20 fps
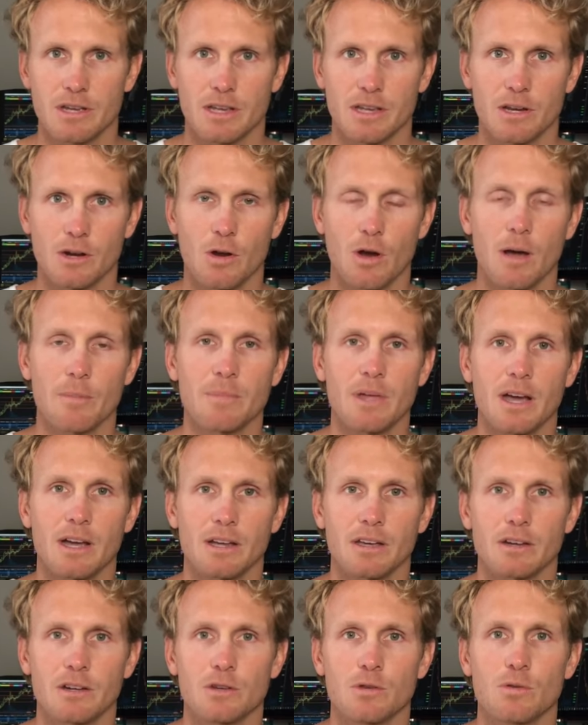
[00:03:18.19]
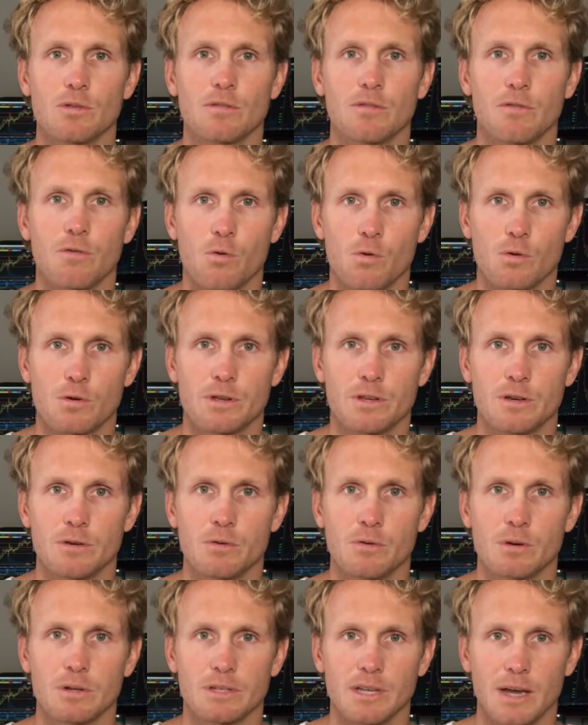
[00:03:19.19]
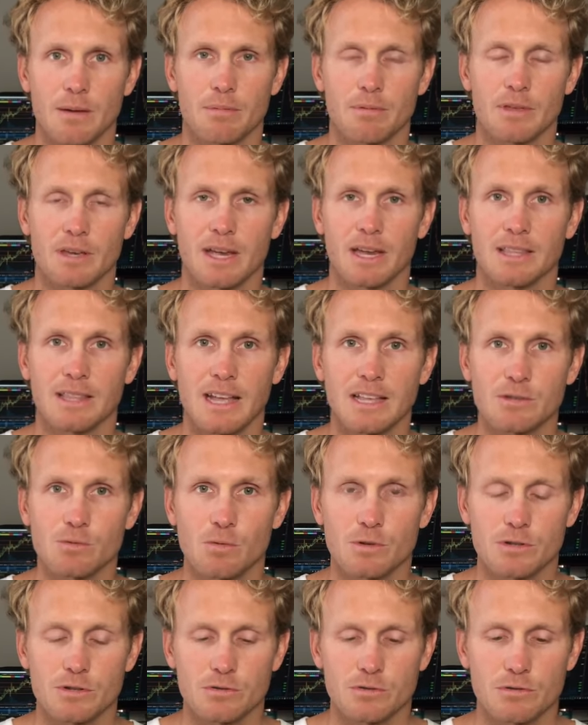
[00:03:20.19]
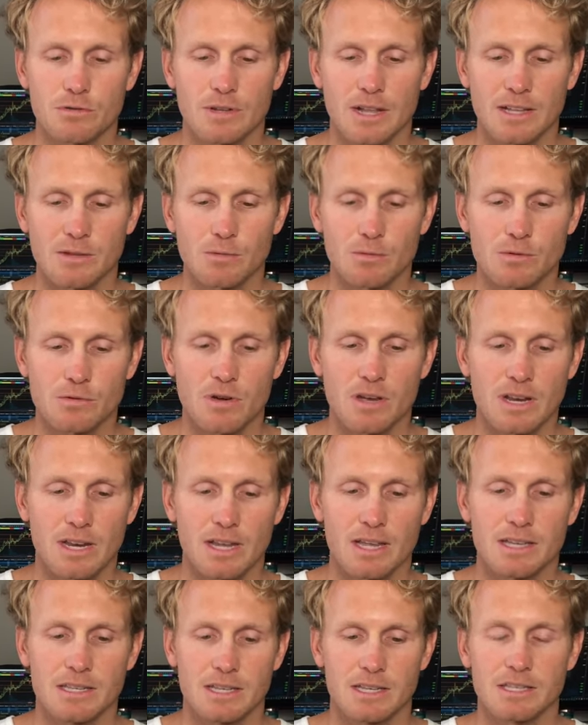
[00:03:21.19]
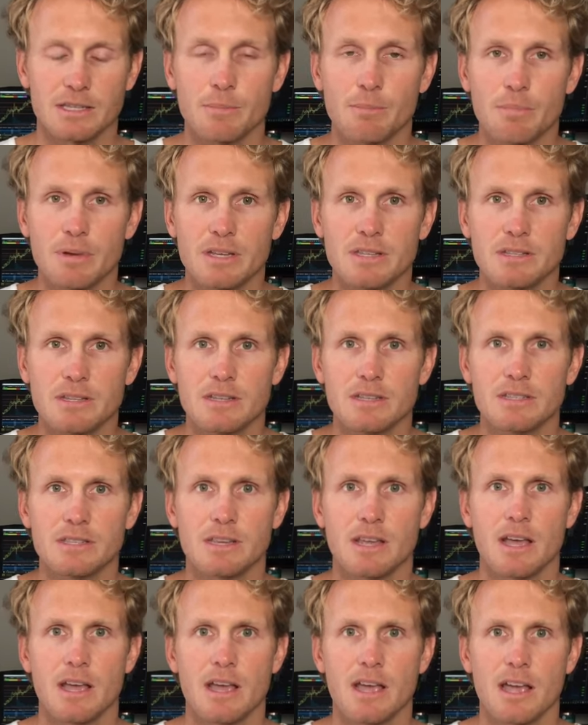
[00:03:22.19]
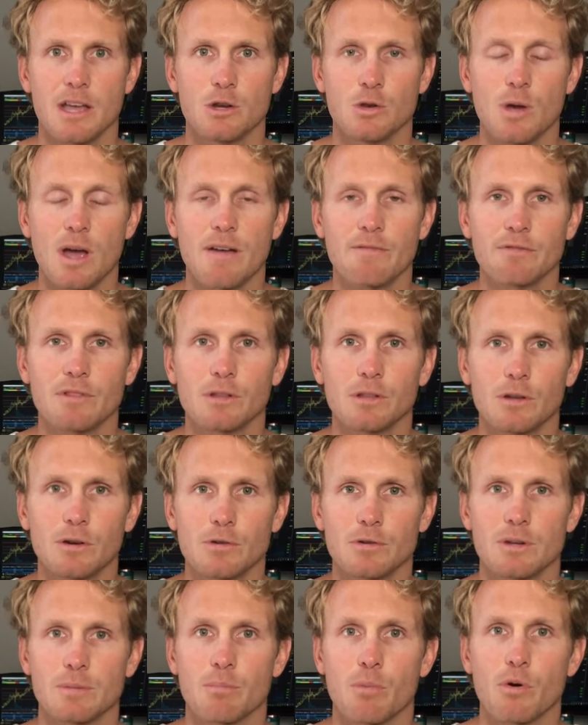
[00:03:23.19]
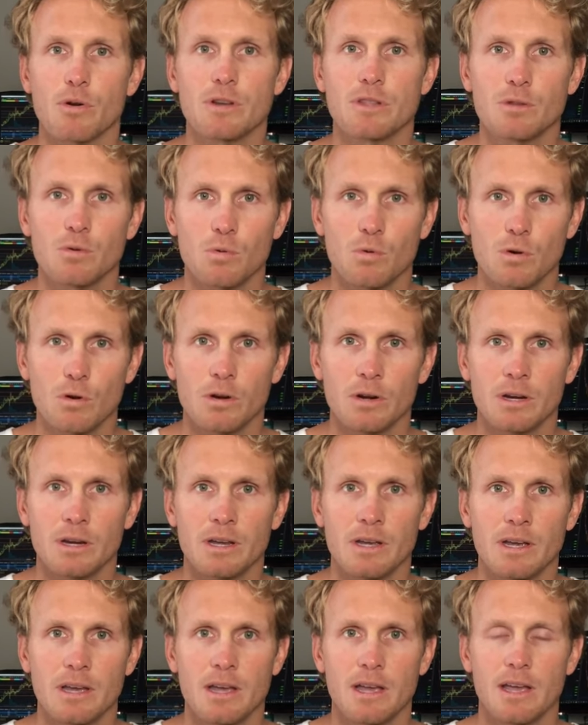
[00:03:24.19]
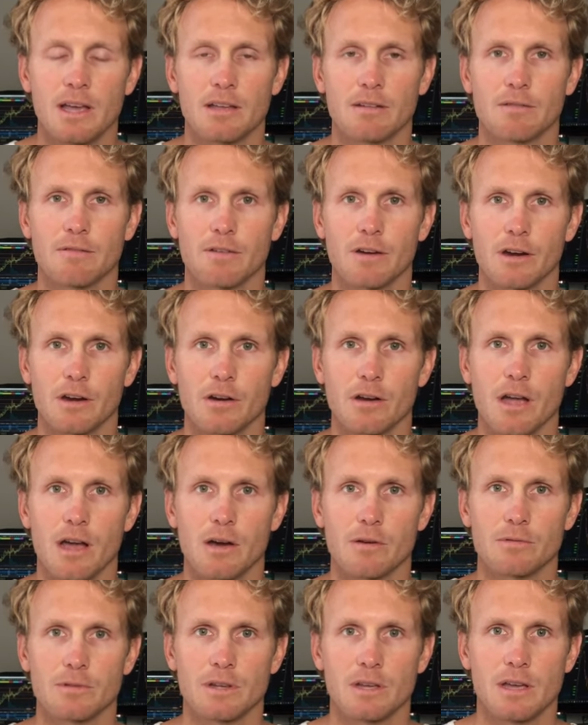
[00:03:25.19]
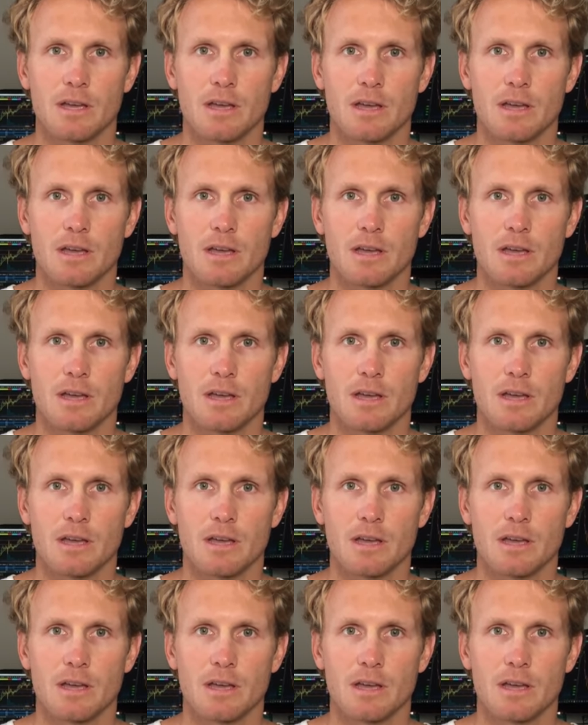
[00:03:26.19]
You know, I'm not going to do it for you type thing. And that's what that's what trading is. It's a business and you have to learn and put in the work and figure out